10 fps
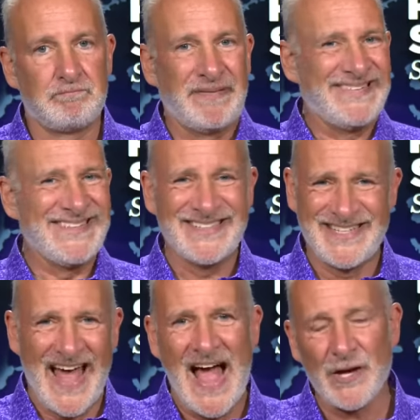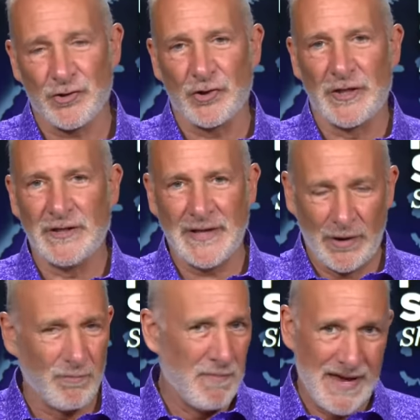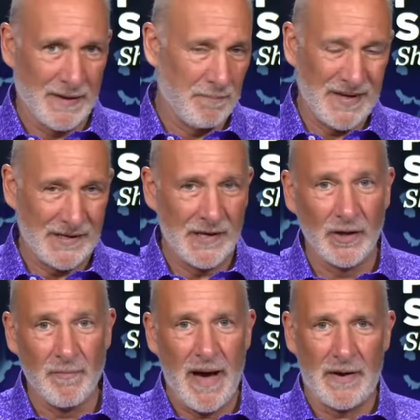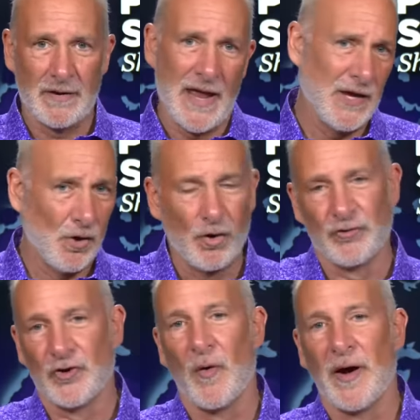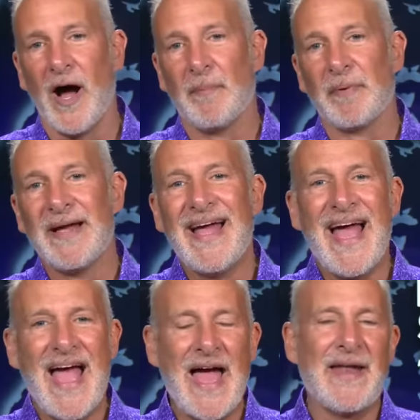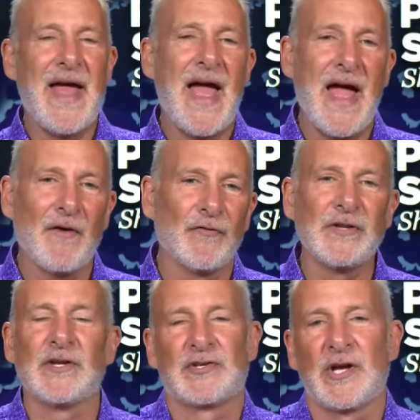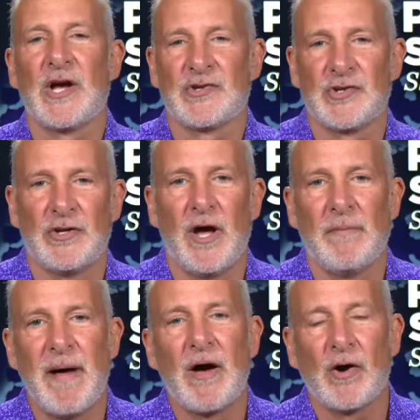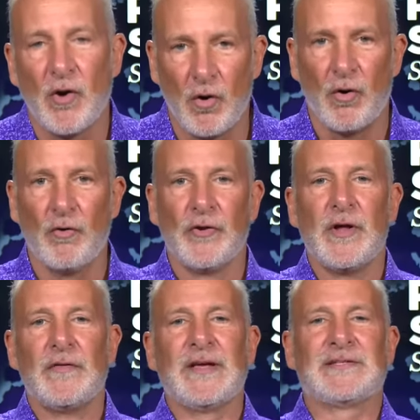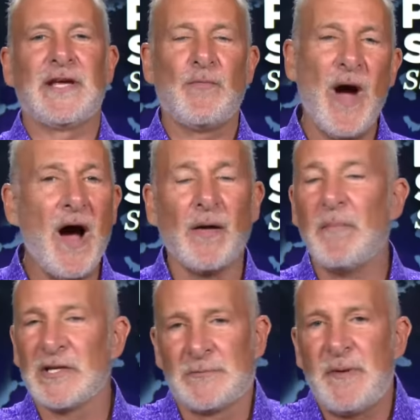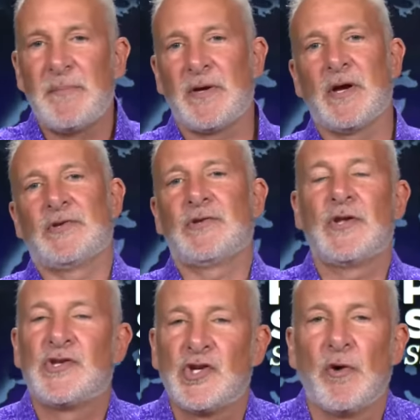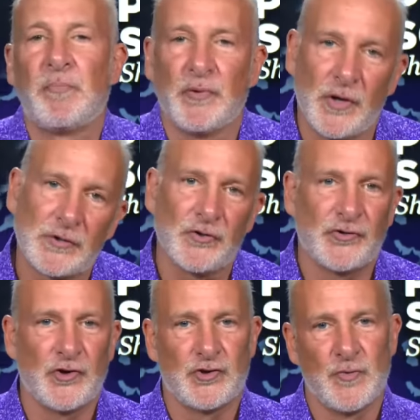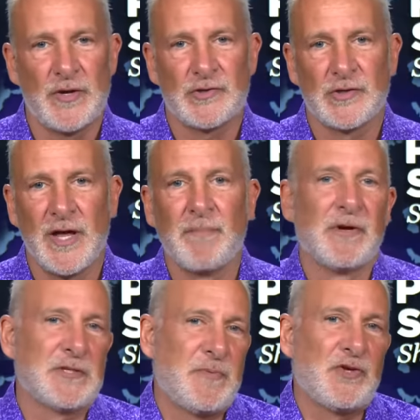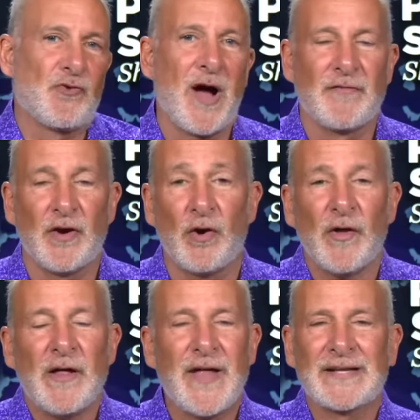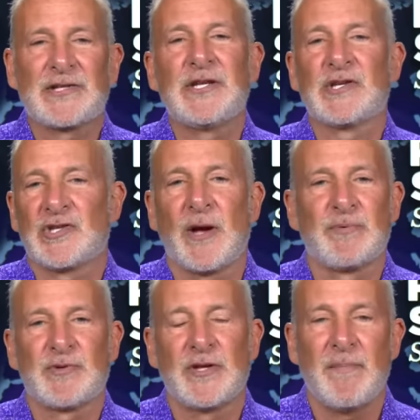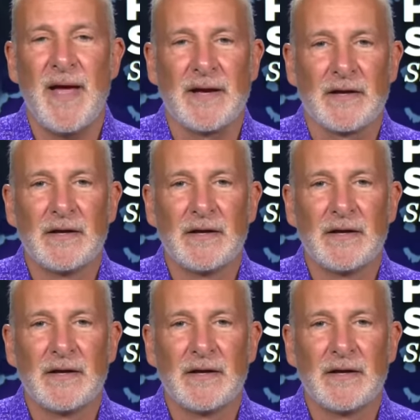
but just casually, they don't make a big deal about it. Hey, gold's going up. And every discussion about gold, they say, well, it must be because of the geopolitical situation. That must be driving gold. That's the assumption they make.